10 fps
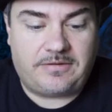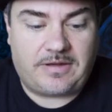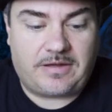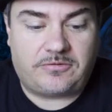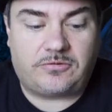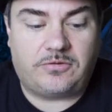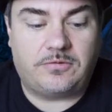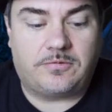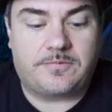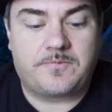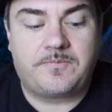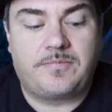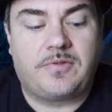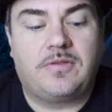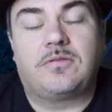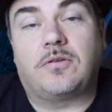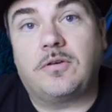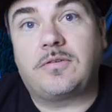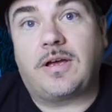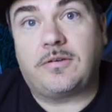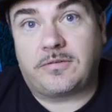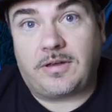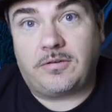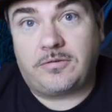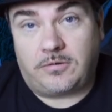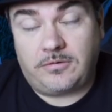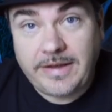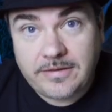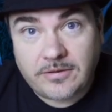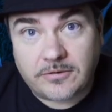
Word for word: D H two. Turns out your cells don't like